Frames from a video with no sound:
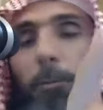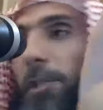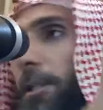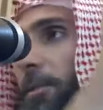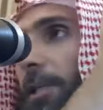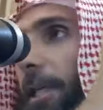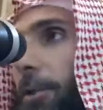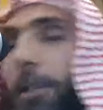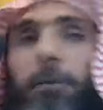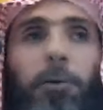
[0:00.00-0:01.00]
a Muslim state,
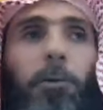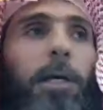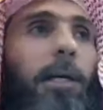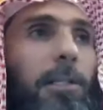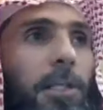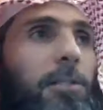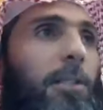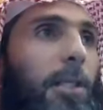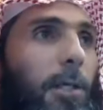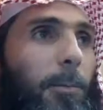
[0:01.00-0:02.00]
not everywhere in
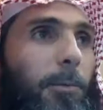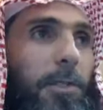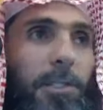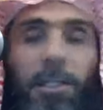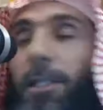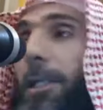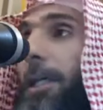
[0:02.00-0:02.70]
just a person.